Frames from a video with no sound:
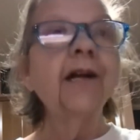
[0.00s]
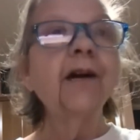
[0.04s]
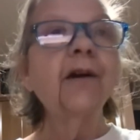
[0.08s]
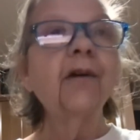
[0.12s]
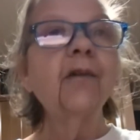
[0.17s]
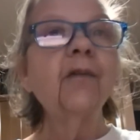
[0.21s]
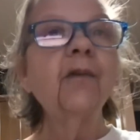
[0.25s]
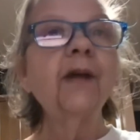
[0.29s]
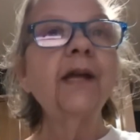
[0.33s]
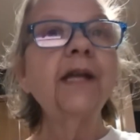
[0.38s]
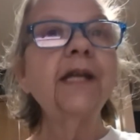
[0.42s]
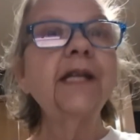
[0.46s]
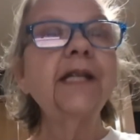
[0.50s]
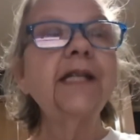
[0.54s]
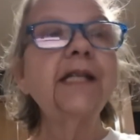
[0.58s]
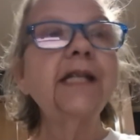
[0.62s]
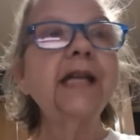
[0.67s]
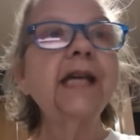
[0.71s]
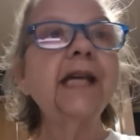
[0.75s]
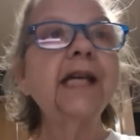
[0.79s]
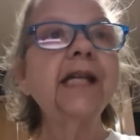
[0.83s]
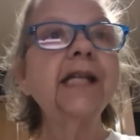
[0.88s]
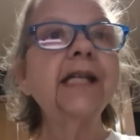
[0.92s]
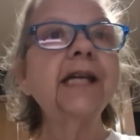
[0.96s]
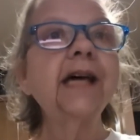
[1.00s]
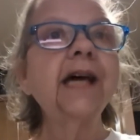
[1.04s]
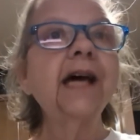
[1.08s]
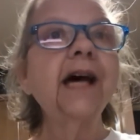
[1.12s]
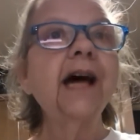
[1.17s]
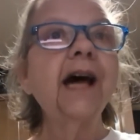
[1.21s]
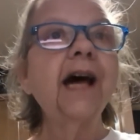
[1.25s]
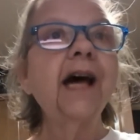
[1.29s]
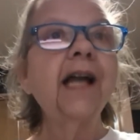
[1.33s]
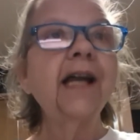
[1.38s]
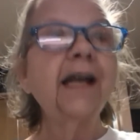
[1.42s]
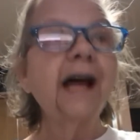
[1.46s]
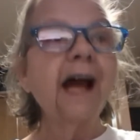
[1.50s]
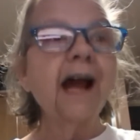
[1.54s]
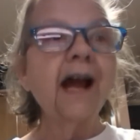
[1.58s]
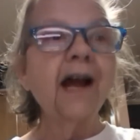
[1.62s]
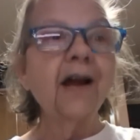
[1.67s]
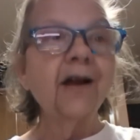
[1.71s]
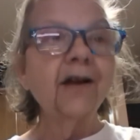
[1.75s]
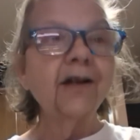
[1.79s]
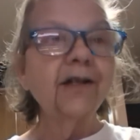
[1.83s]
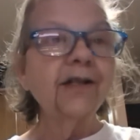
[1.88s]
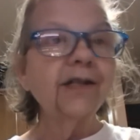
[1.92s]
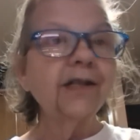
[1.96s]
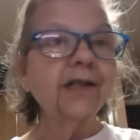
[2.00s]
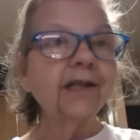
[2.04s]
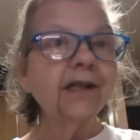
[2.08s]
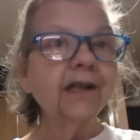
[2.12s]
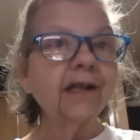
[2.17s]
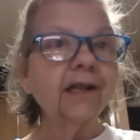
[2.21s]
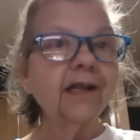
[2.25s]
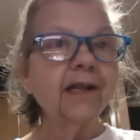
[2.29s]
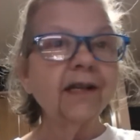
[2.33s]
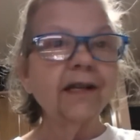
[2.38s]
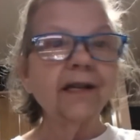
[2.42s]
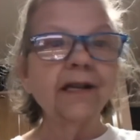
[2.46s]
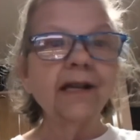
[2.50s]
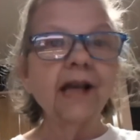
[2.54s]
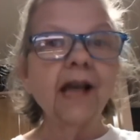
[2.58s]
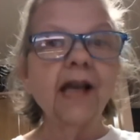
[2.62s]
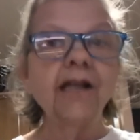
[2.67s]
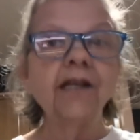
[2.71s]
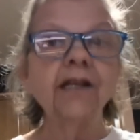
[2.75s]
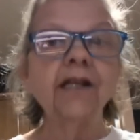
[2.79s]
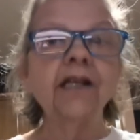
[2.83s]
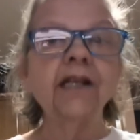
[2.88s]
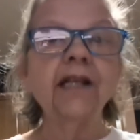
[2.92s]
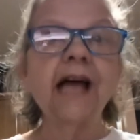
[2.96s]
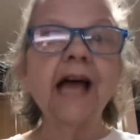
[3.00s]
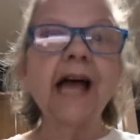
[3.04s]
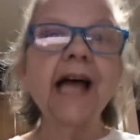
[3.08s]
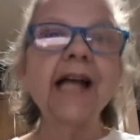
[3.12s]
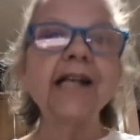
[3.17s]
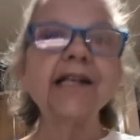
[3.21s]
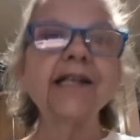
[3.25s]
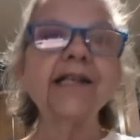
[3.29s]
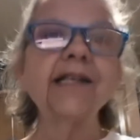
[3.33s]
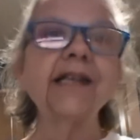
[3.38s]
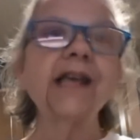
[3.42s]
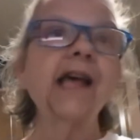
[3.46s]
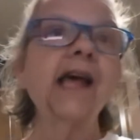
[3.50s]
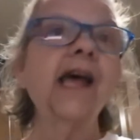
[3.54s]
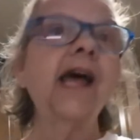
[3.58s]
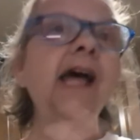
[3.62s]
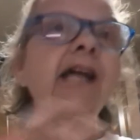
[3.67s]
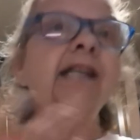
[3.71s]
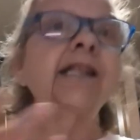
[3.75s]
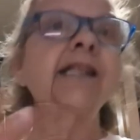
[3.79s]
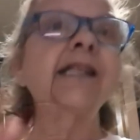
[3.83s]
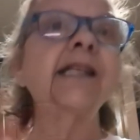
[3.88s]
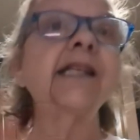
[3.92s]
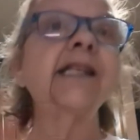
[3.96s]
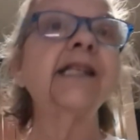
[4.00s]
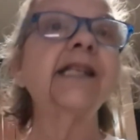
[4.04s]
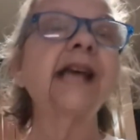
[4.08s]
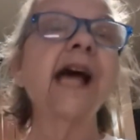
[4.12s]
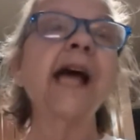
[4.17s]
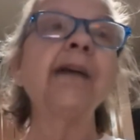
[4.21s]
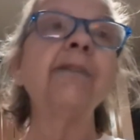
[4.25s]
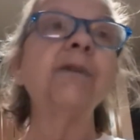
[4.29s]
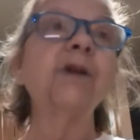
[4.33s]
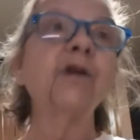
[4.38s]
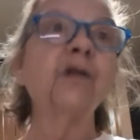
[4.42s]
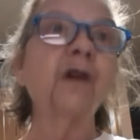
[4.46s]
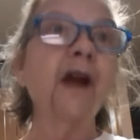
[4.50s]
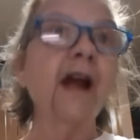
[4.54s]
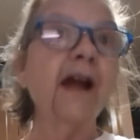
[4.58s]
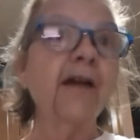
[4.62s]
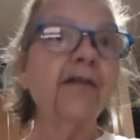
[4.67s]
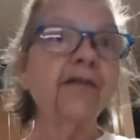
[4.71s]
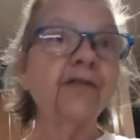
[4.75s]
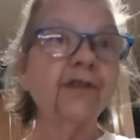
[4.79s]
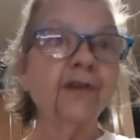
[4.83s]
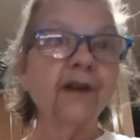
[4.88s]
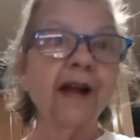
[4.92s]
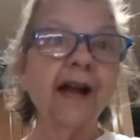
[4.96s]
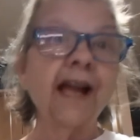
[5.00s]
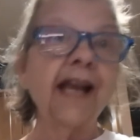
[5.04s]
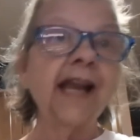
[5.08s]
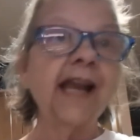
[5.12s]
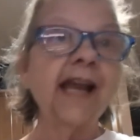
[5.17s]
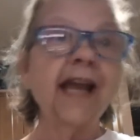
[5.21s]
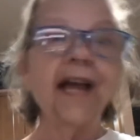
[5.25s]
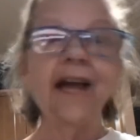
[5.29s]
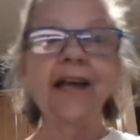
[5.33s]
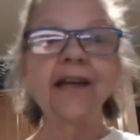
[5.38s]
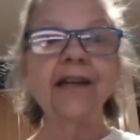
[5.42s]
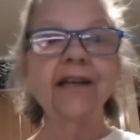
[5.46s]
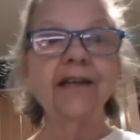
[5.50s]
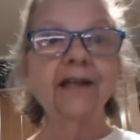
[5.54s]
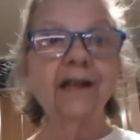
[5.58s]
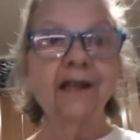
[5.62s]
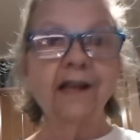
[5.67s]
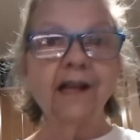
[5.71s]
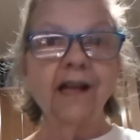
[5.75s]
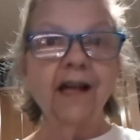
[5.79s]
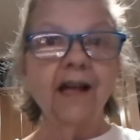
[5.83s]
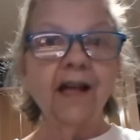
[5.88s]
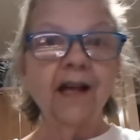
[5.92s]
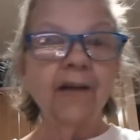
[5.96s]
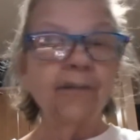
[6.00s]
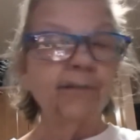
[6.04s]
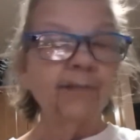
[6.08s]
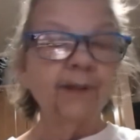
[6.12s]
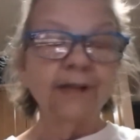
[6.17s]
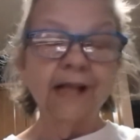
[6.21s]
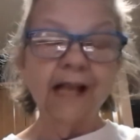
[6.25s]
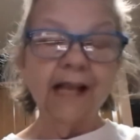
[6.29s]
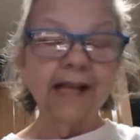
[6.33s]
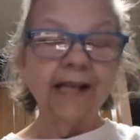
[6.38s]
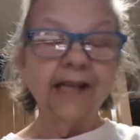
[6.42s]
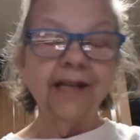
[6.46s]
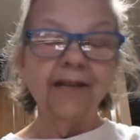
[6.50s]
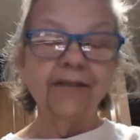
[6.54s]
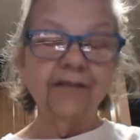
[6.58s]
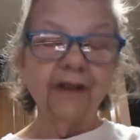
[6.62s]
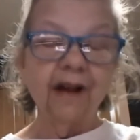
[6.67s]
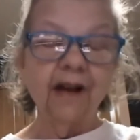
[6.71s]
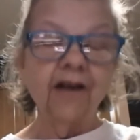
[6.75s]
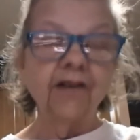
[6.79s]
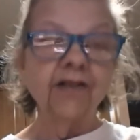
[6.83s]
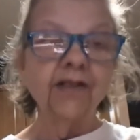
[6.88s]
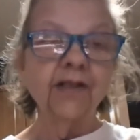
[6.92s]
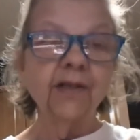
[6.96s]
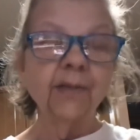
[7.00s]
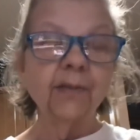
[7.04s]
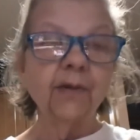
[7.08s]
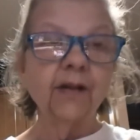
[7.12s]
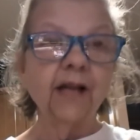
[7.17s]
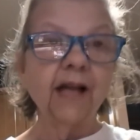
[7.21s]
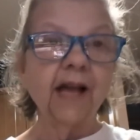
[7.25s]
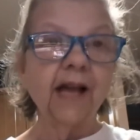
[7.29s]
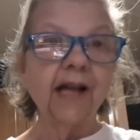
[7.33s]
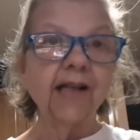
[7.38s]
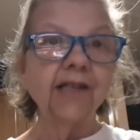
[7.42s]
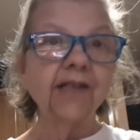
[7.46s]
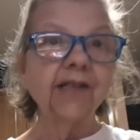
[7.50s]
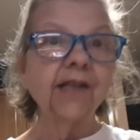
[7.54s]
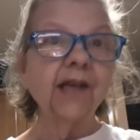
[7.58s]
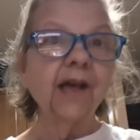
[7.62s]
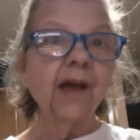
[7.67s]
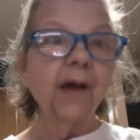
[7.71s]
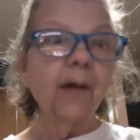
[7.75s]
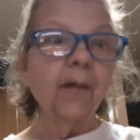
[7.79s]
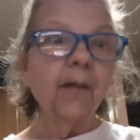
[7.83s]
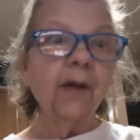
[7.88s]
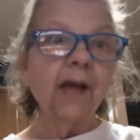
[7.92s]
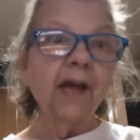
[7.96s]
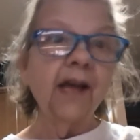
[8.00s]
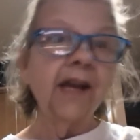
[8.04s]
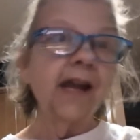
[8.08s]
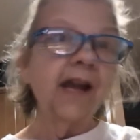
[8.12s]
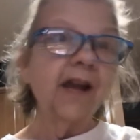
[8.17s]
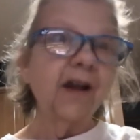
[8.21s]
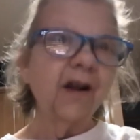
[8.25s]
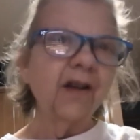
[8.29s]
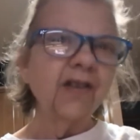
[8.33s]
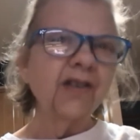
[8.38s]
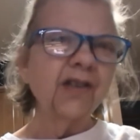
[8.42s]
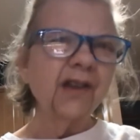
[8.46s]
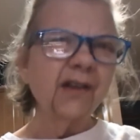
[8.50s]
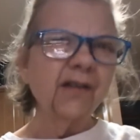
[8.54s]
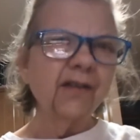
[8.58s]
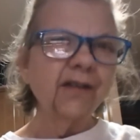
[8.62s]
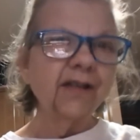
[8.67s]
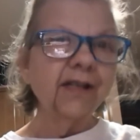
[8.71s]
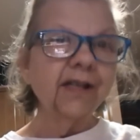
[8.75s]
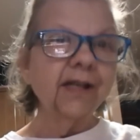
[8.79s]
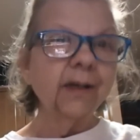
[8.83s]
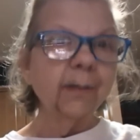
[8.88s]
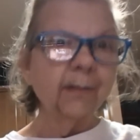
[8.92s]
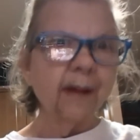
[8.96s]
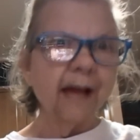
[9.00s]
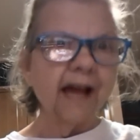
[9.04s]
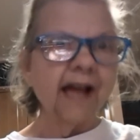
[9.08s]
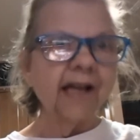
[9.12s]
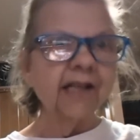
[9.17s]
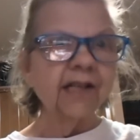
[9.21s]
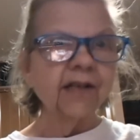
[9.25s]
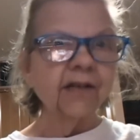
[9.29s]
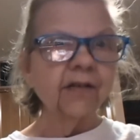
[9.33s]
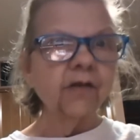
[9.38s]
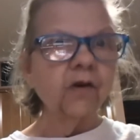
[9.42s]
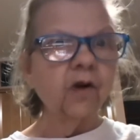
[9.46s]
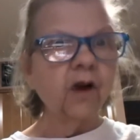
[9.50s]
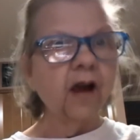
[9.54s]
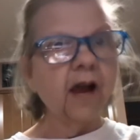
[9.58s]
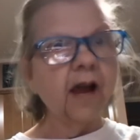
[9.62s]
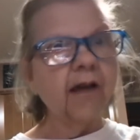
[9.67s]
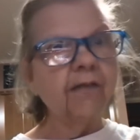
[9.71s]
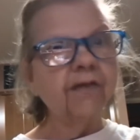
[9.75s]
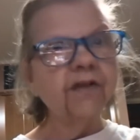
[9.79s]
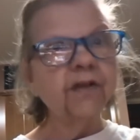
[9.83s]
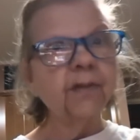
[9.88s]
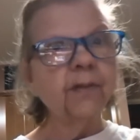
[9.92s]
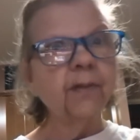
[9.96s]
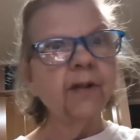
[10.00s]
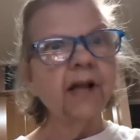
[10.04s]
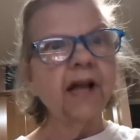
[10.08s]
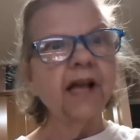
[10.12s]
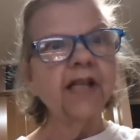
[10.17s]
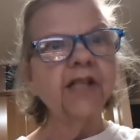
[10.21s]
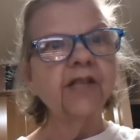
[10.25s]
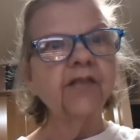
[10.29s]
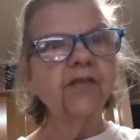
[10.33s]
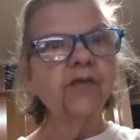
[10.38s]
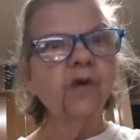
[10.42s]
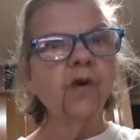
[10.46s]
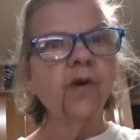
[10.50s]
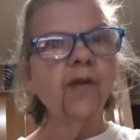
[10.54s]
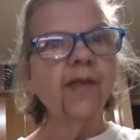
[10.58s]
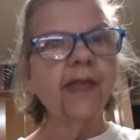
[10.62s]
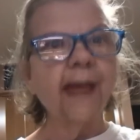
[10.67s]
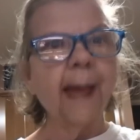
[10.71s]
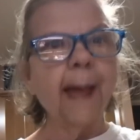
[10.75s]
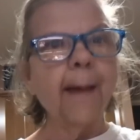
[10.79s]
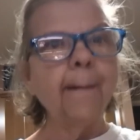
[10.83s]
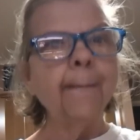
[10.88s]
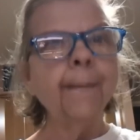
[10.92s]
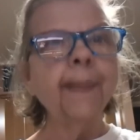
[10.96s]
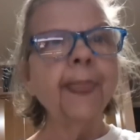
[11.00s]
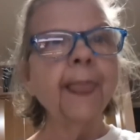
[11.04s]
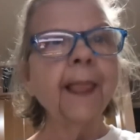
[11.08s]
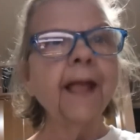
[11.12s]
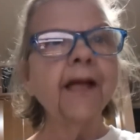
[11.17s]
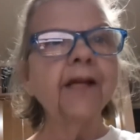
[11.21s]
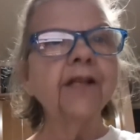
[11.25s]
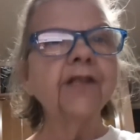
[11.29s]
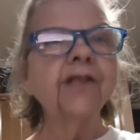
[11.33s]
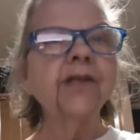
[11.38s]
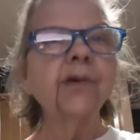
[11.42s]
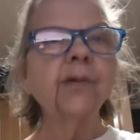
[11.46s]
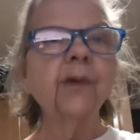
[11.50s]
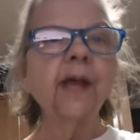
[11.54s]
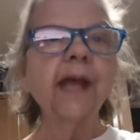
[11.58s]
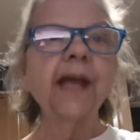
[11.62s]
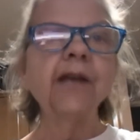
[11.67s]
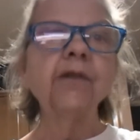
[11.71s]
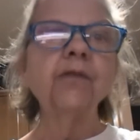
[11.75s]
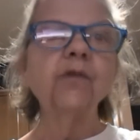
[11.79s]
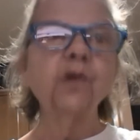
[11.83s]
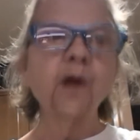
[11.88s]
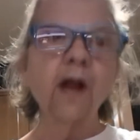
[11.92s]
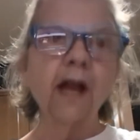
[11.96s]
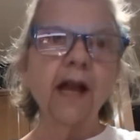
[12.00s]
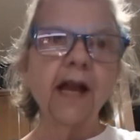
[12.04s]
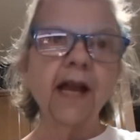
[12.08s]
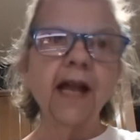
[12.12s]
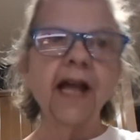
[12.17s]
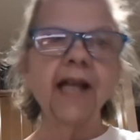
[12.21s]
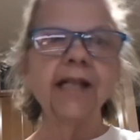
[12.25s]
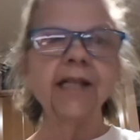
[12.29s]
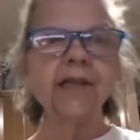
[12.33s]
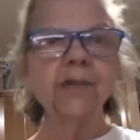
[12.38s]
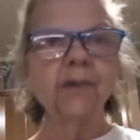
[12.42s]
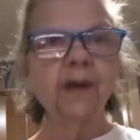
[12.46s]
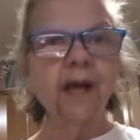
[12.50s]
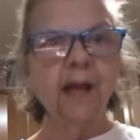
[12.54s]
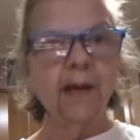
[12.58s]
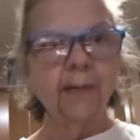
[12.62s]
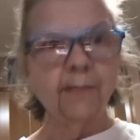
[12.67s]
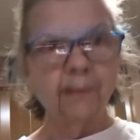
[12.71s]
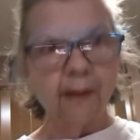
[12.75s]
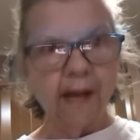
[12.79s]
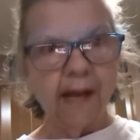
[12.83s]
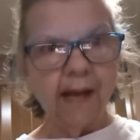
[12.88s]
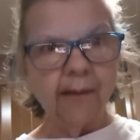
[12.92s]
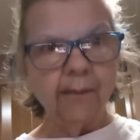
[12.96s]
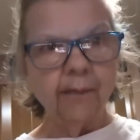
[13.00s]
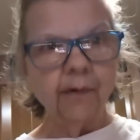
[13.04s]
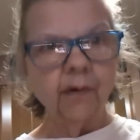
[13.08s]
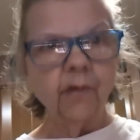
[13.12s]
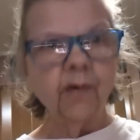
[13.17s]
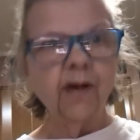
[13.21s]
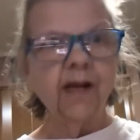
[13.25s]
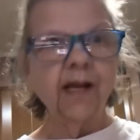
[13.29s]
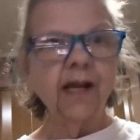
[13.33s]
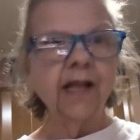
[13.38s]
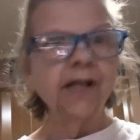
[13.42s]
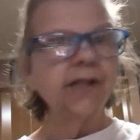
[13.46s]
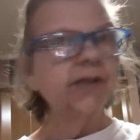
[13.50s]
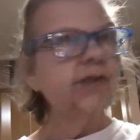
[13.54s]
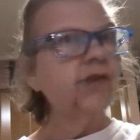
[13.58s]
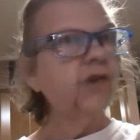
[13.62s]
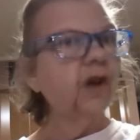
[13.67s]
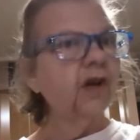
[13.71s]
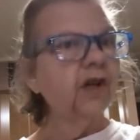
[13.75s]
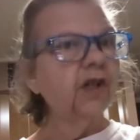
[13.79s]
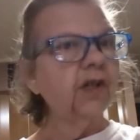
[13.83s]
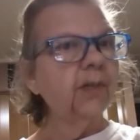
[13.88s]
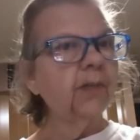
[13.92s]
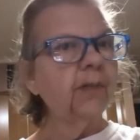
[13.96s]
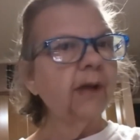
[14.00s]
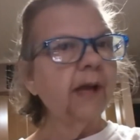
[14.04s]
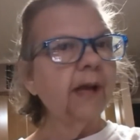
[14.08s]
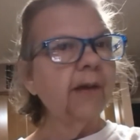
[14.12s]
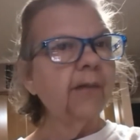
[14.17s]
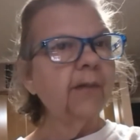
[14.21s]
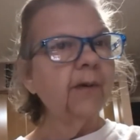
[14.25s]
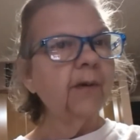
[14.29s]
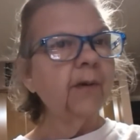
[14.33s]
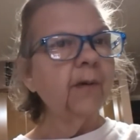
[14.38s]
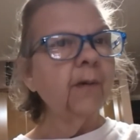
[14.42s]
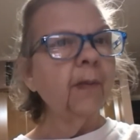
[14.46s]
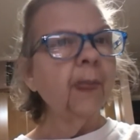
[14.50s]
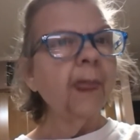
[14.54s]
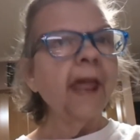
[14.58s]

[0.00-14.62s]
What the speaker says: We did an art kind of class, and since I'm a crafter, I had plenty of art supplies. And I also have a little box of craft supplies for them. So we had crayons, we had paper, we had construction paper.